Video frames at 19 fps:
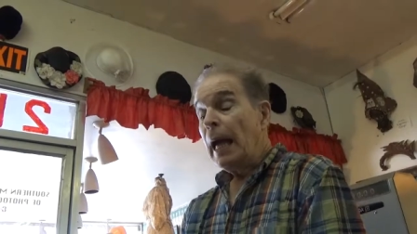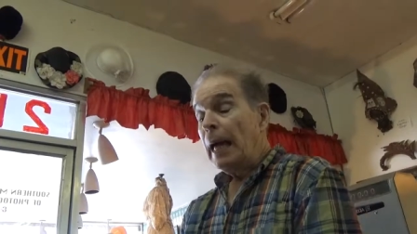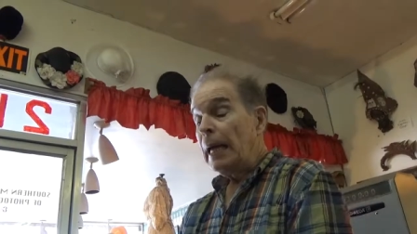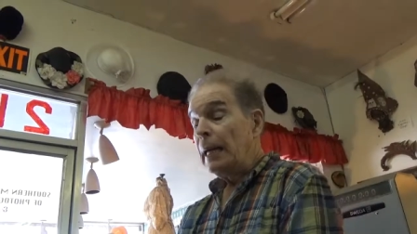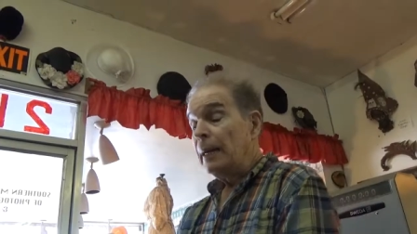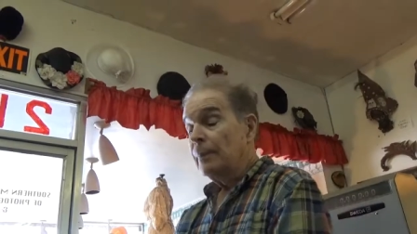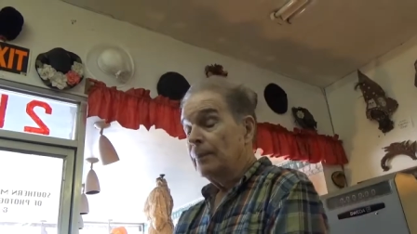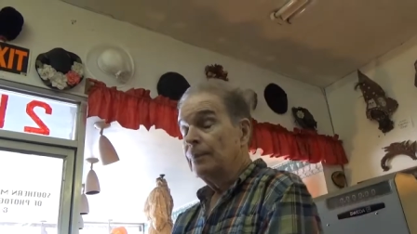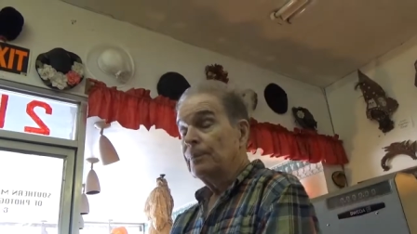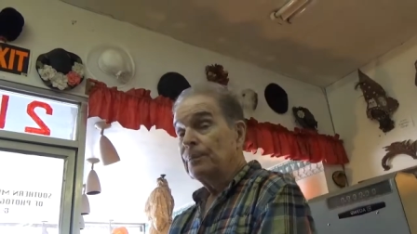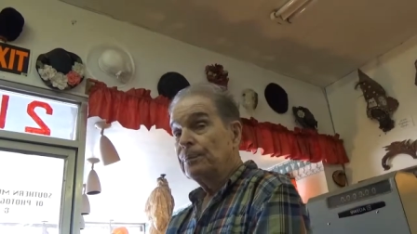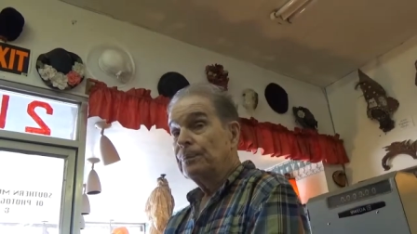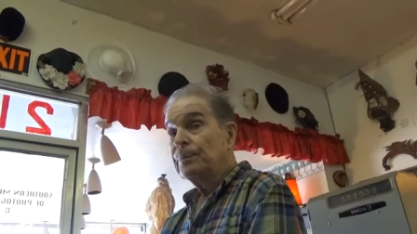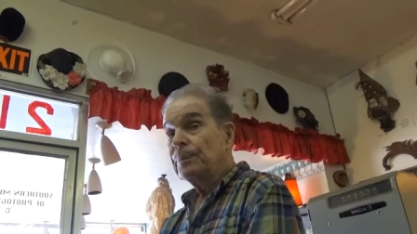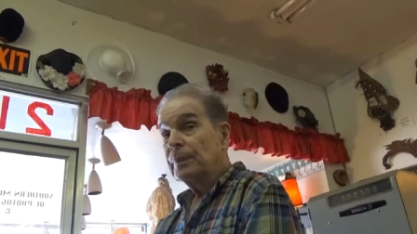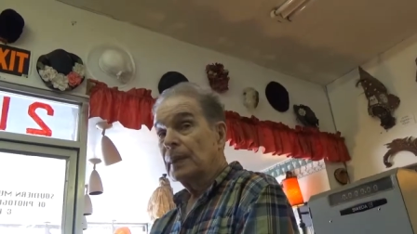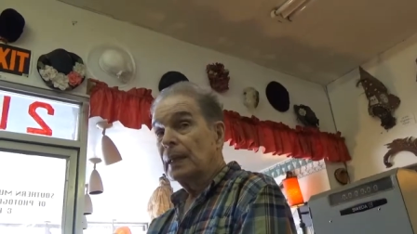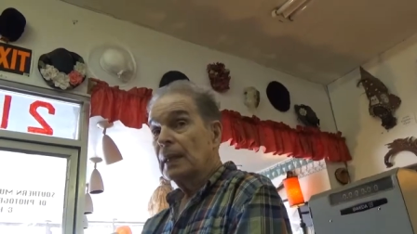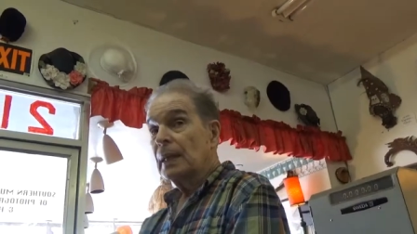She was an
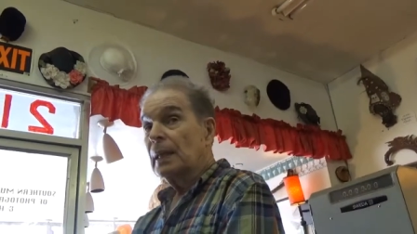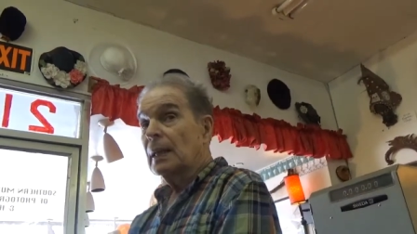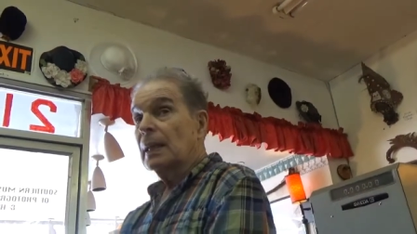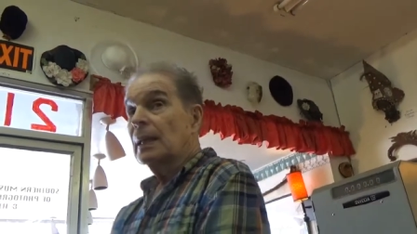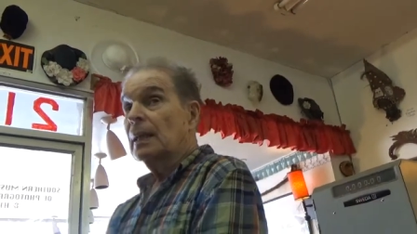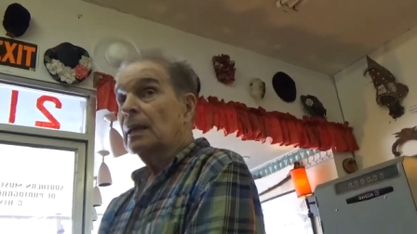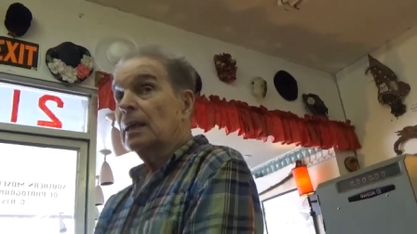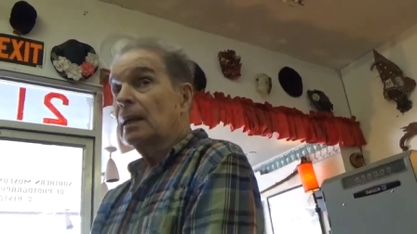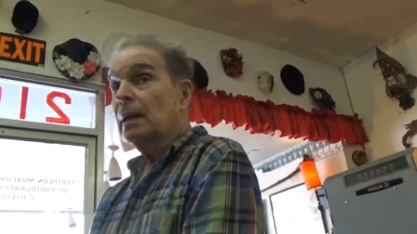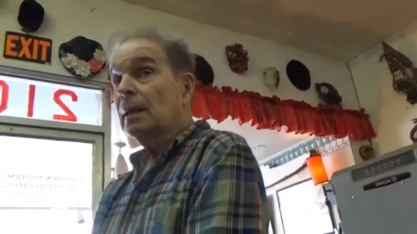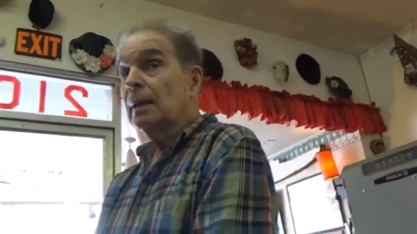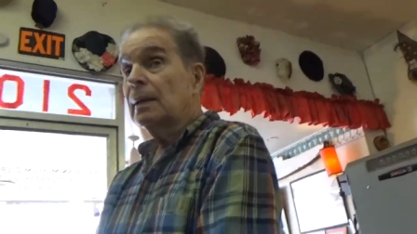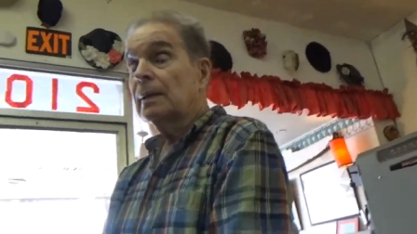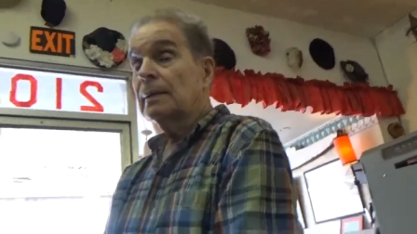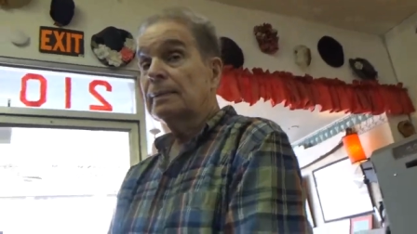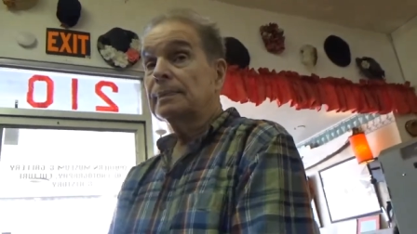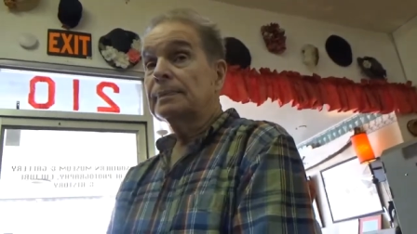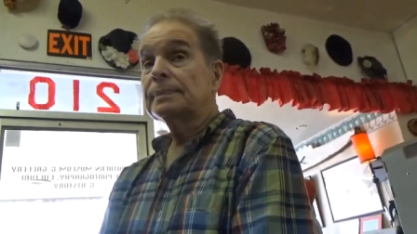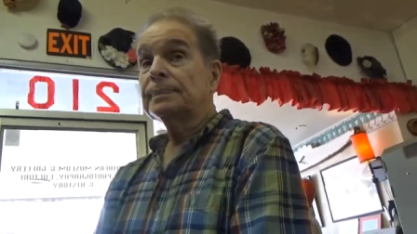only child,
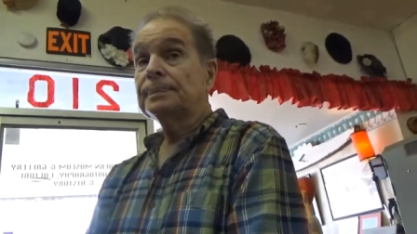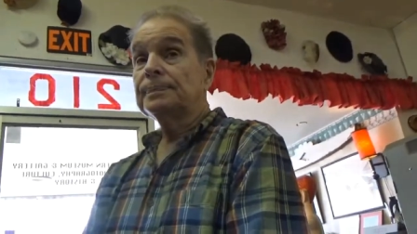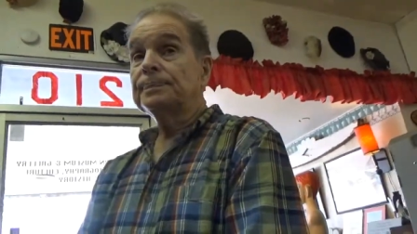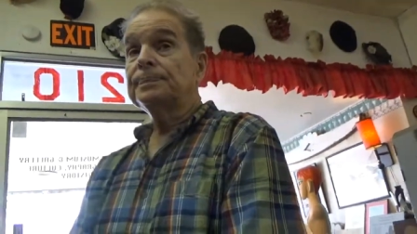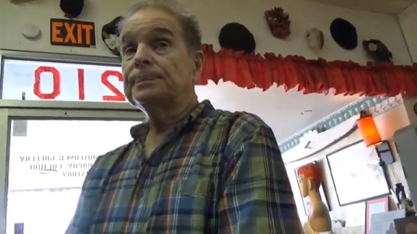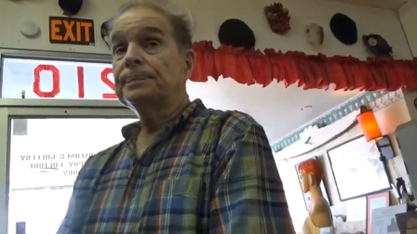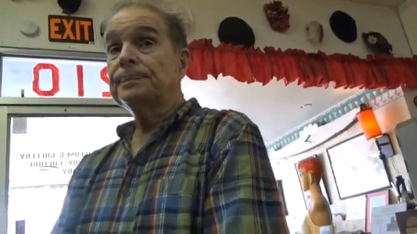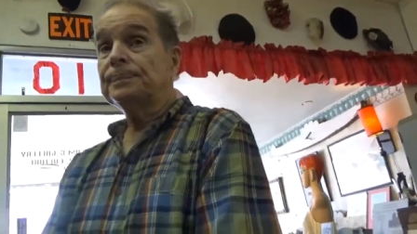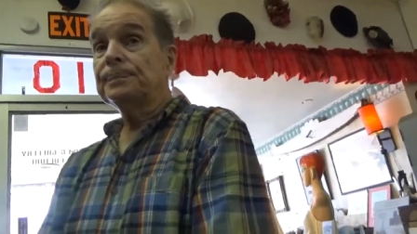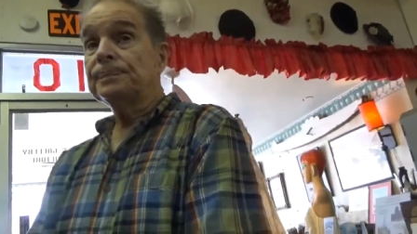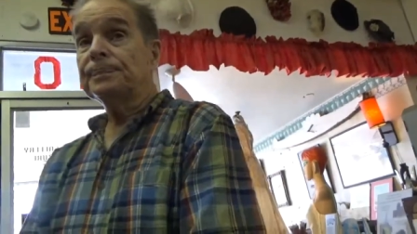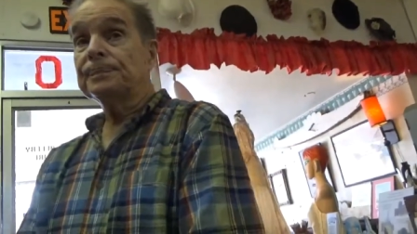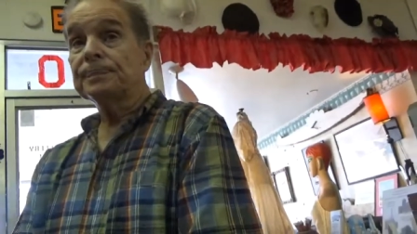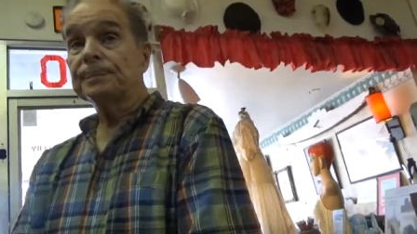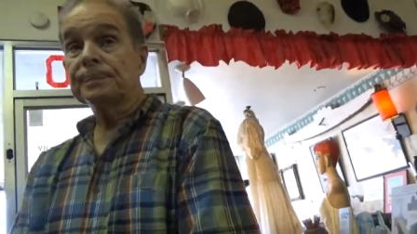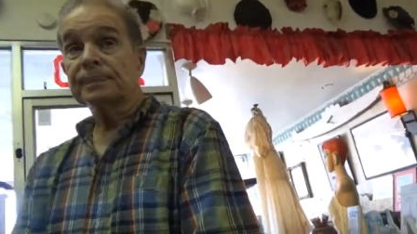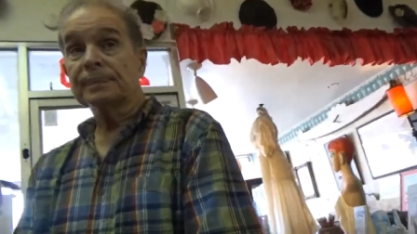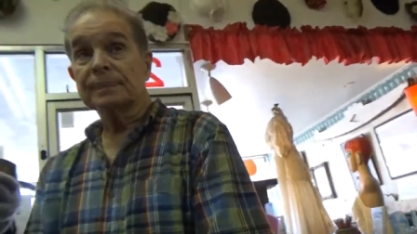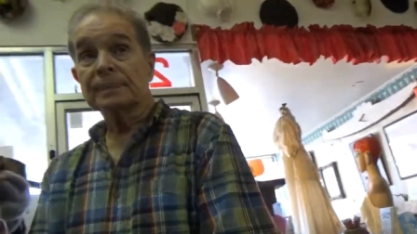so
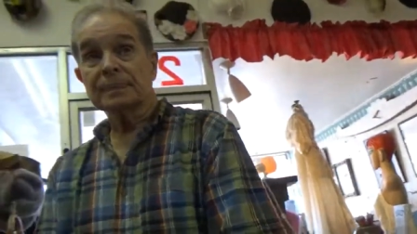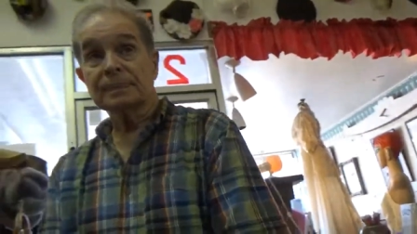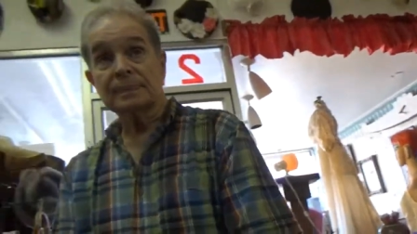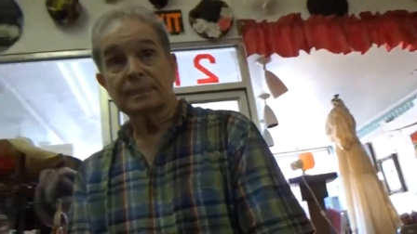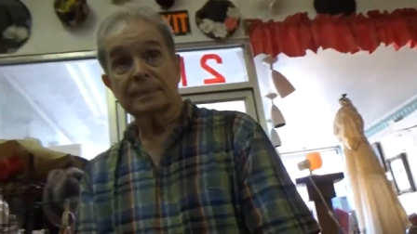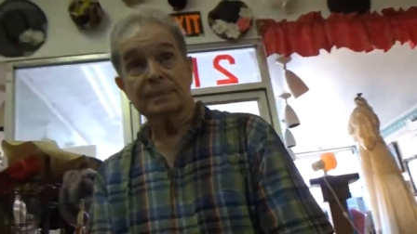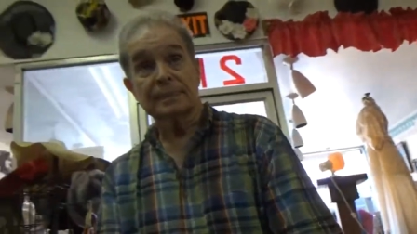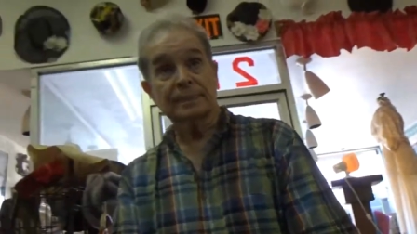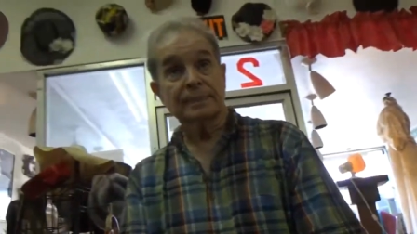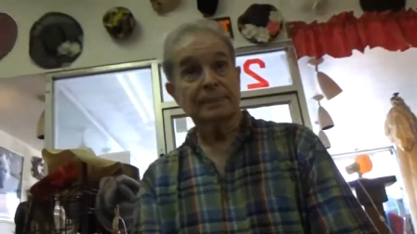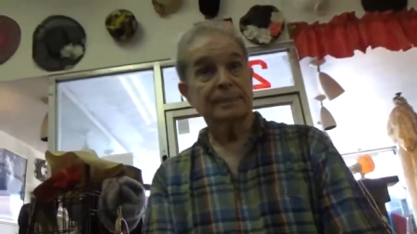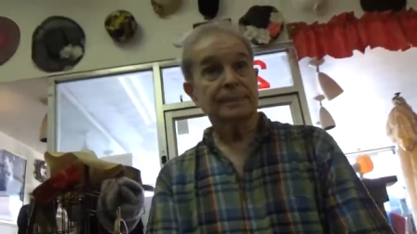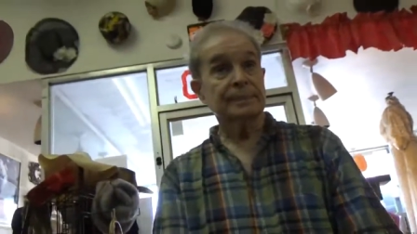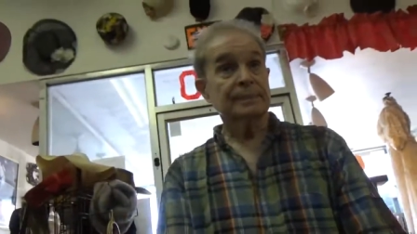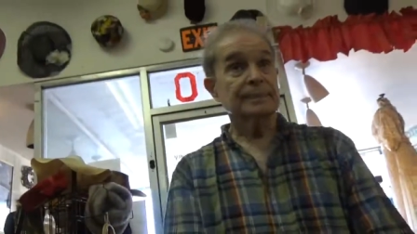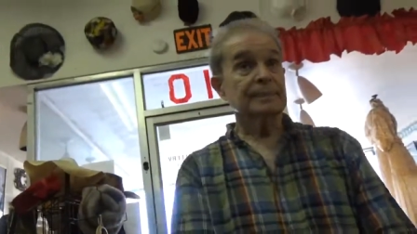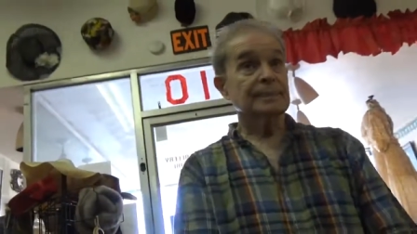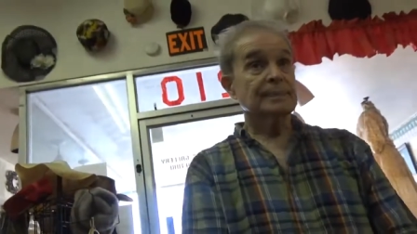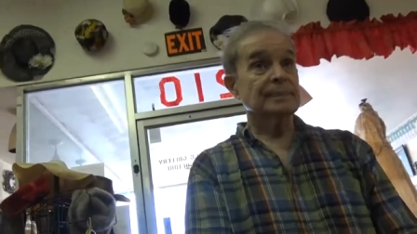she had nothing
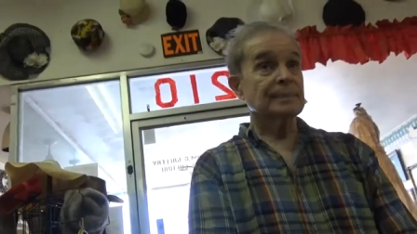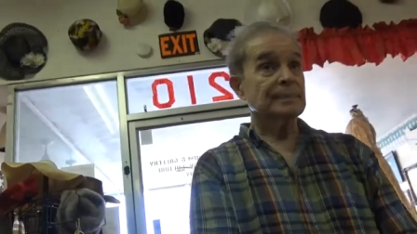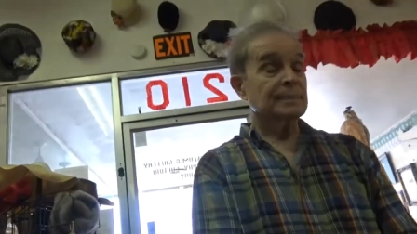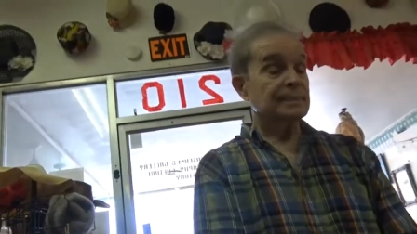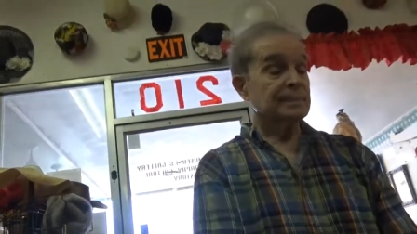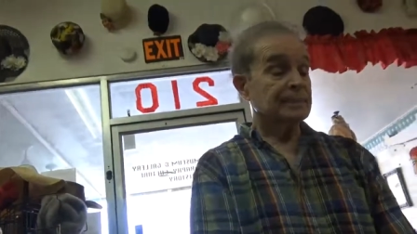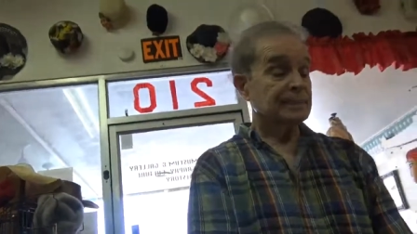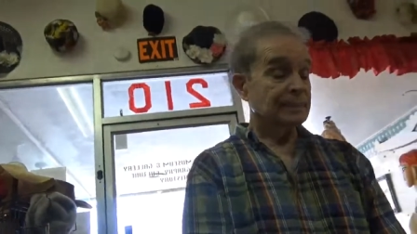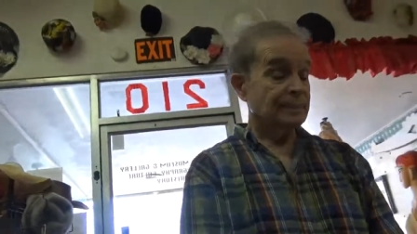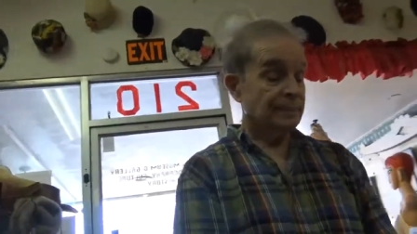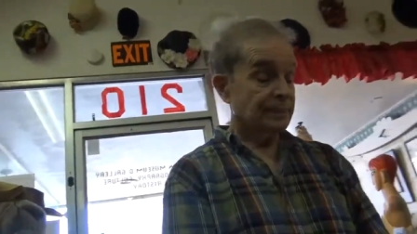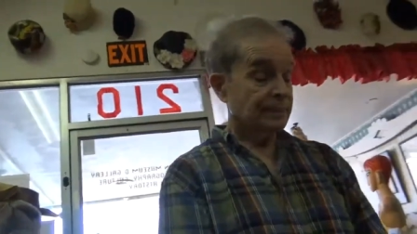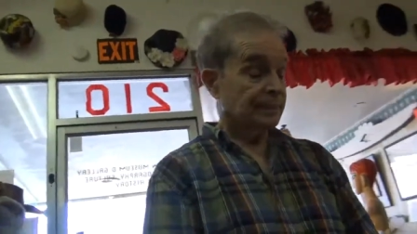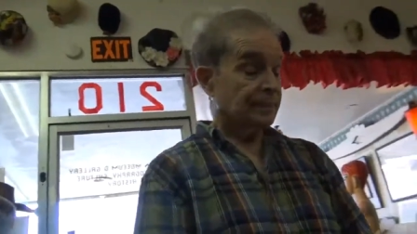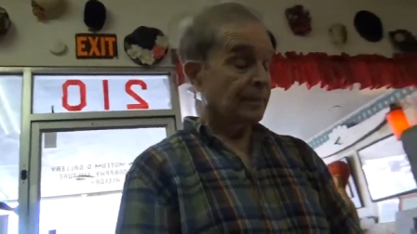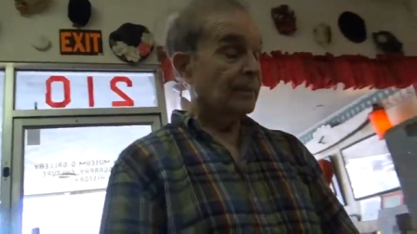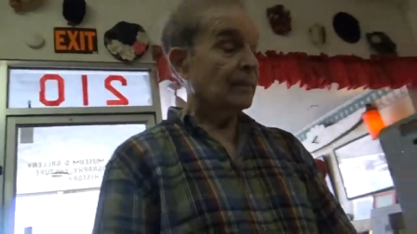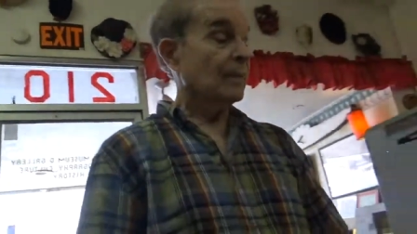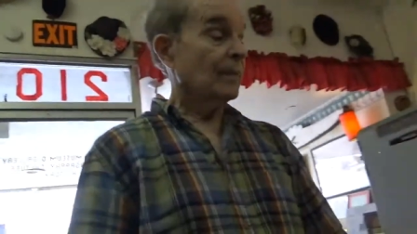but
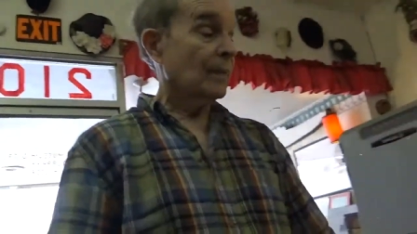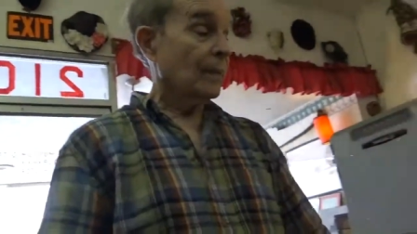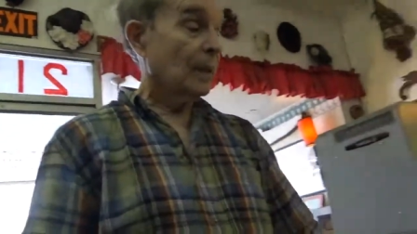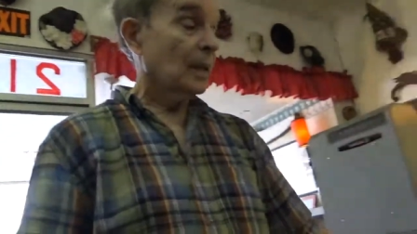her